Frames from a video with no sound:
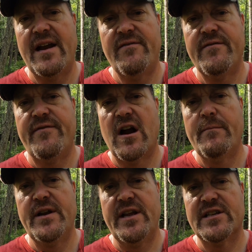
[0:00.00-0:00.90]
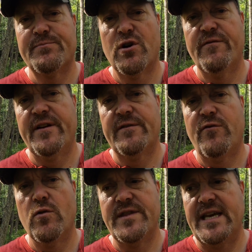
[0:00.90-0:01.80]
kind of environment is perfect
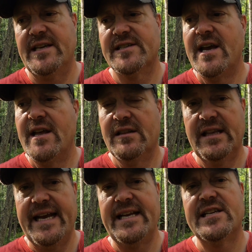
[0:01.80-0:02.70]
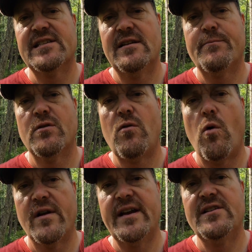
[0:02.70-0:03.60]
for these lady slipper
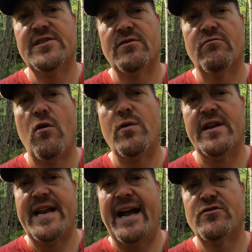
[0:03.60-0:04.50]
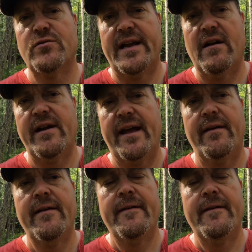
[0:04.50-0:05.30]
orchids to grow in a natural area.